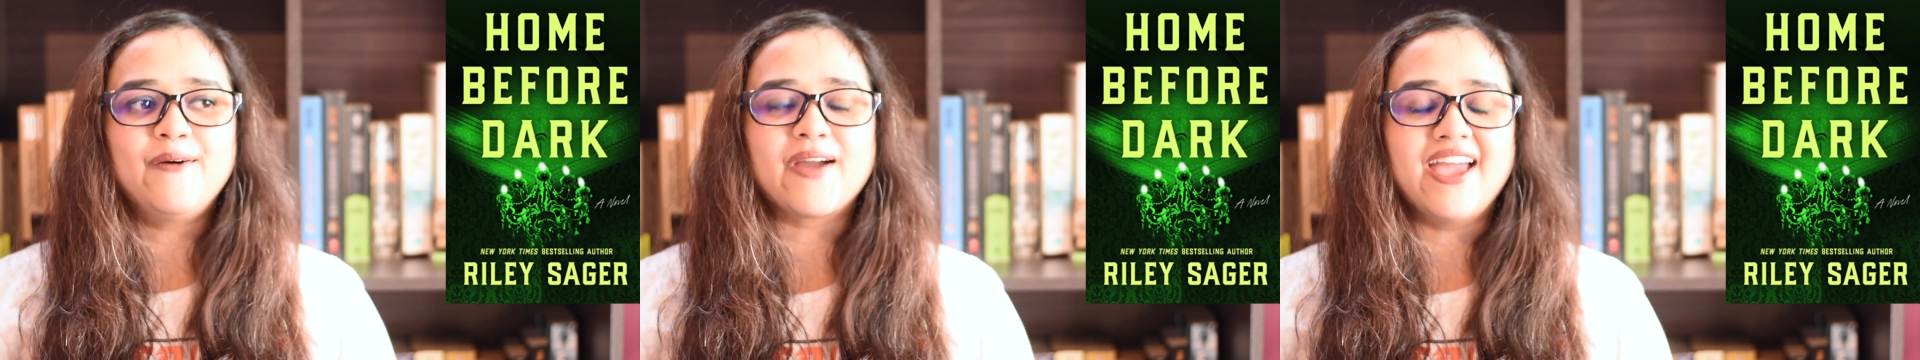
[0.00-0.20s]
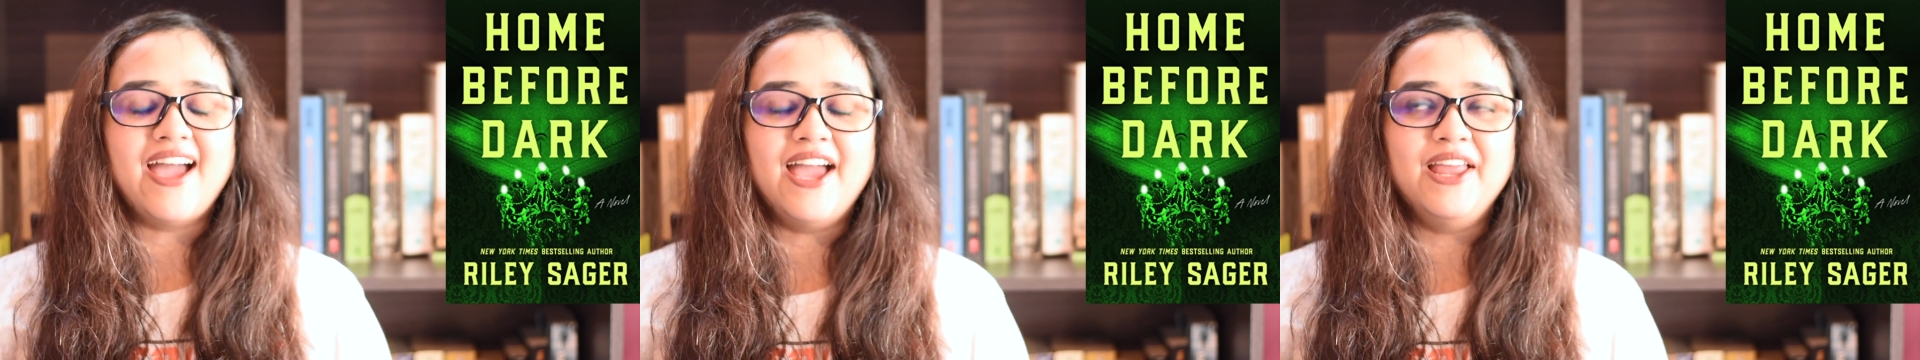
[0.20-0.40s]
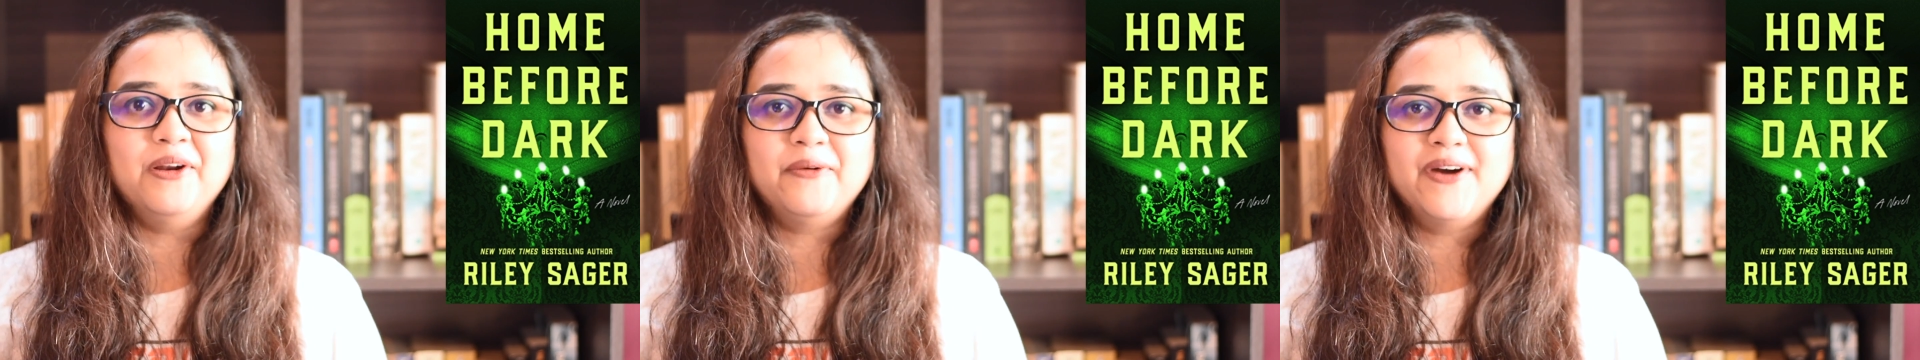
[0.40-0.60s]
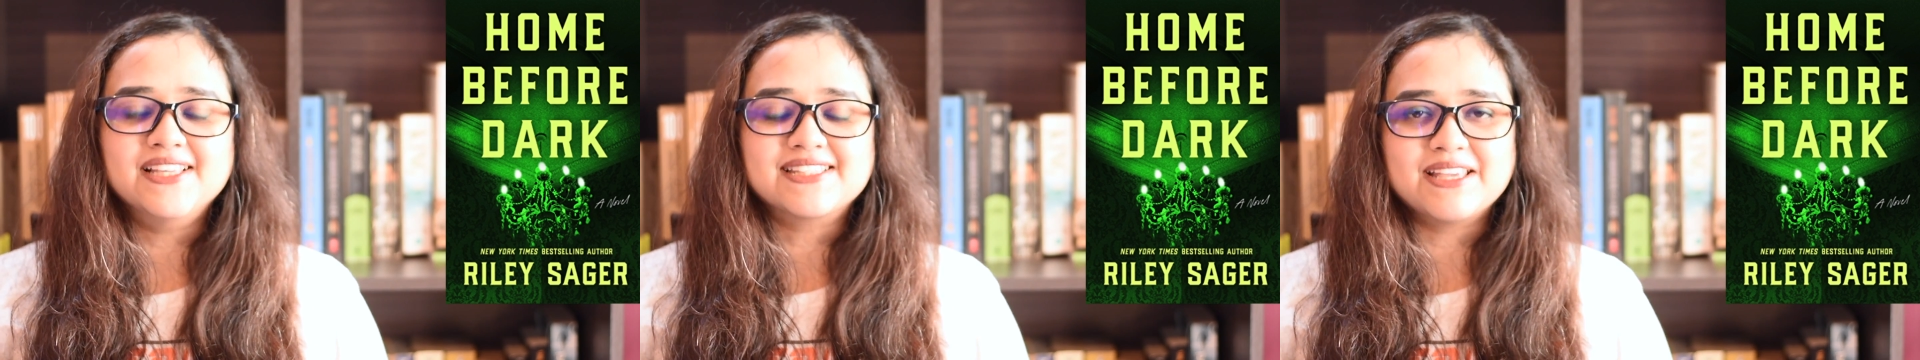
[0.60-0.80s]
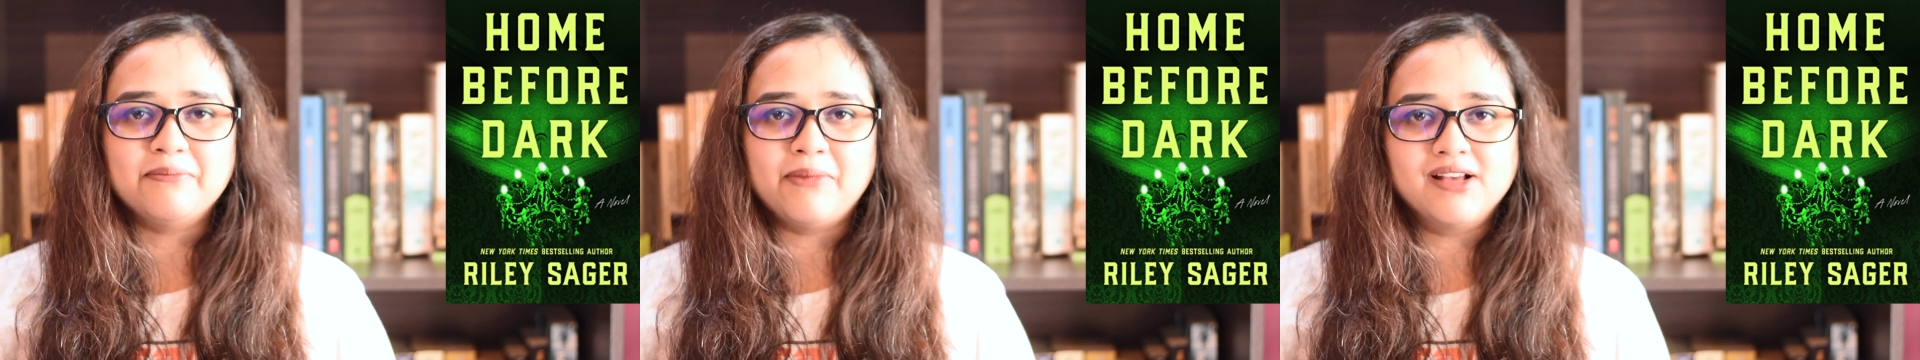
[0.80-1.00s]
Okay, I know
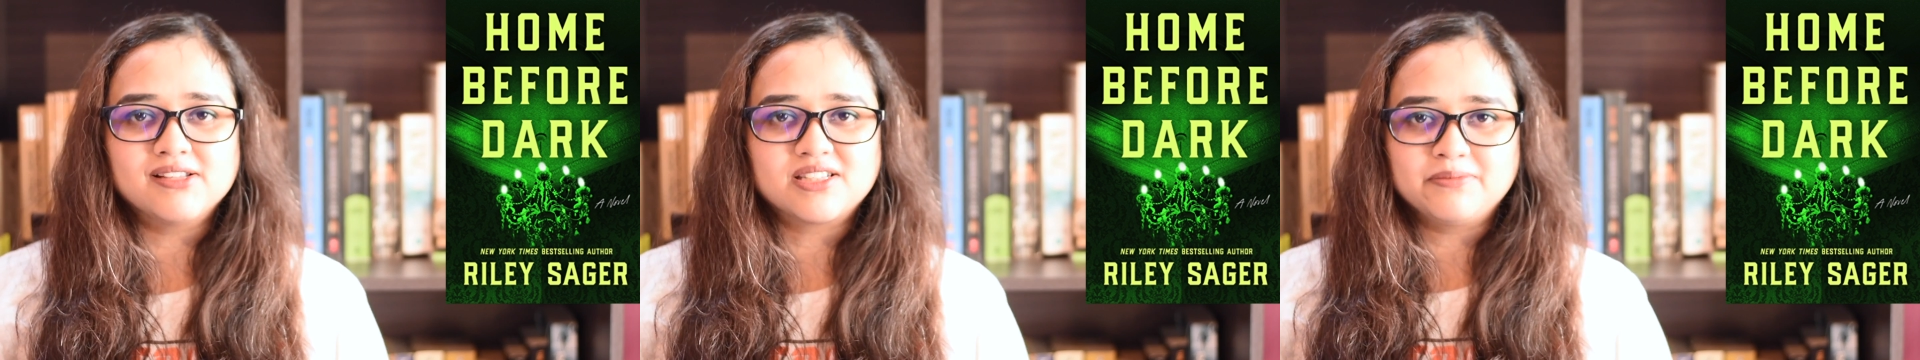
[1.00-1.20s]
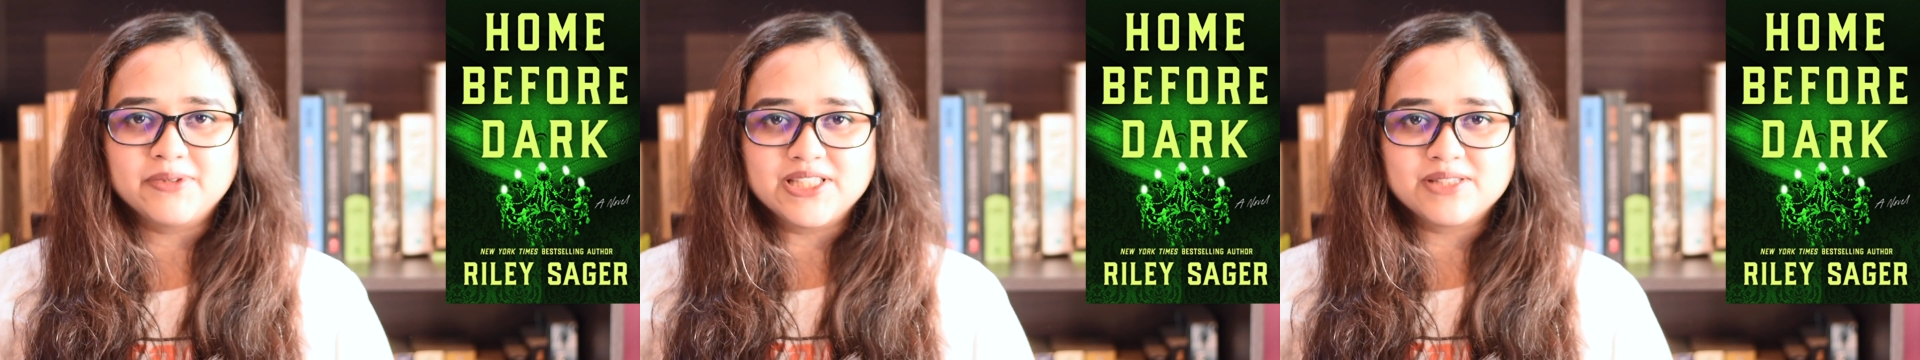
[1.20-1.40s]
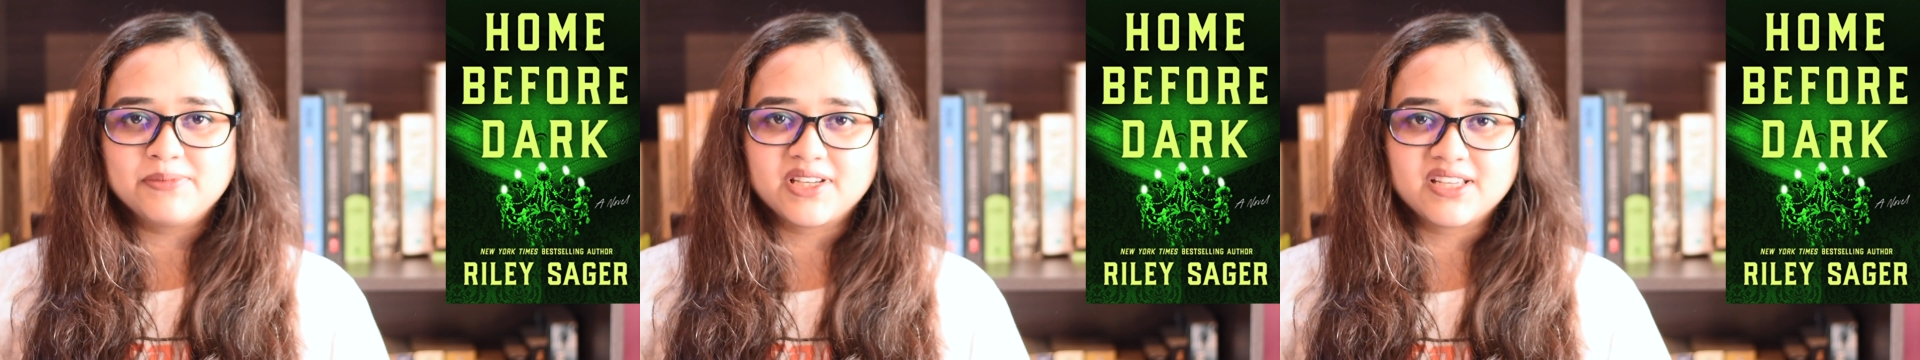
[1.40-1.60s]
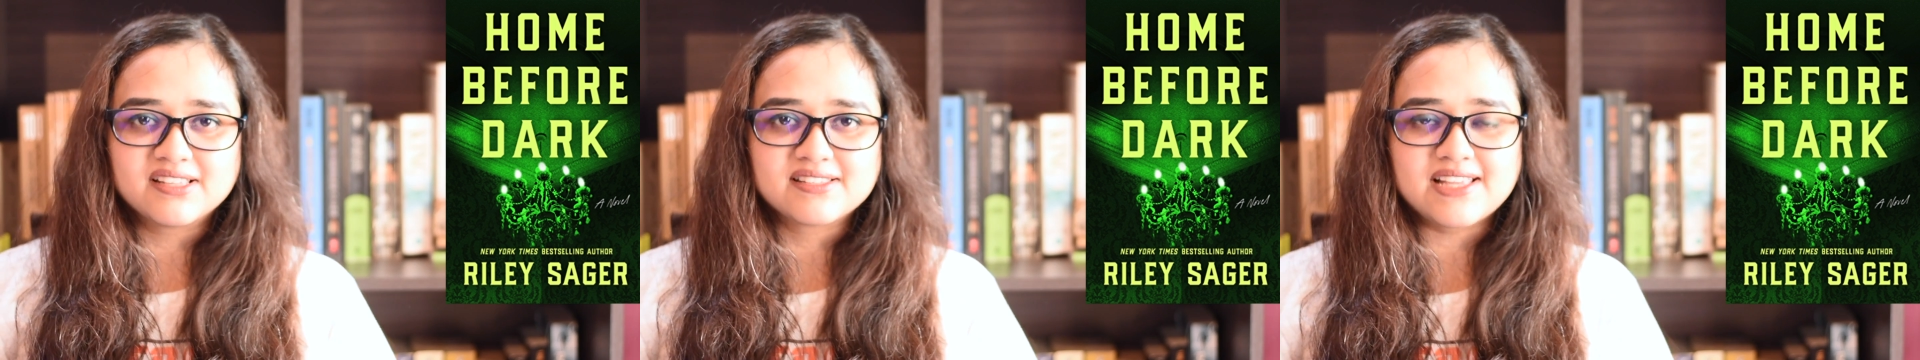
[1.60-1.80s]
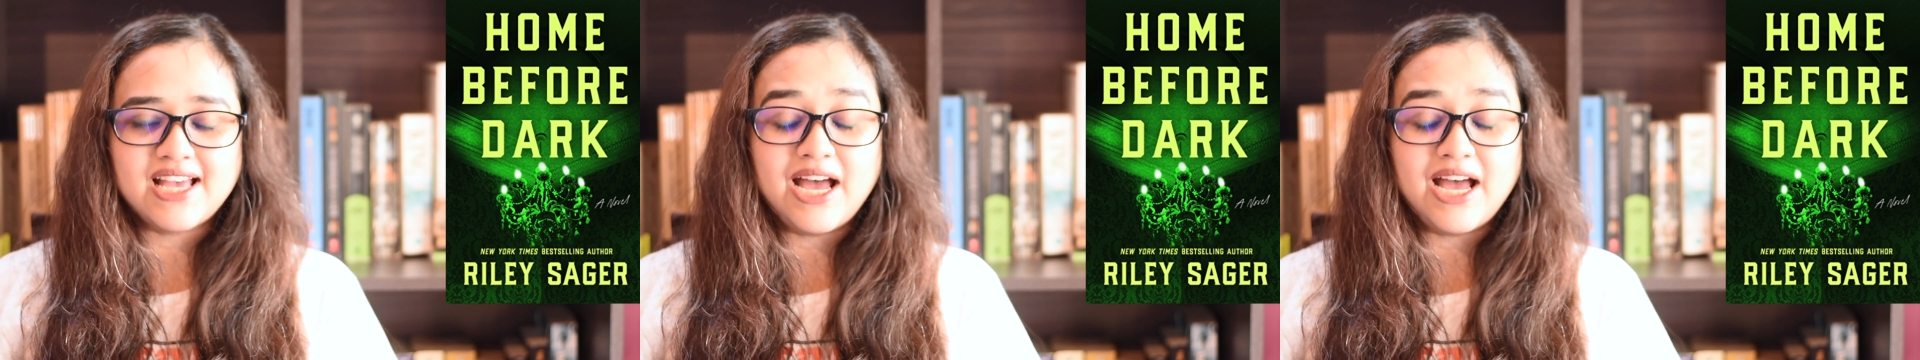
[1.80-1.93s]
I say masterpiece because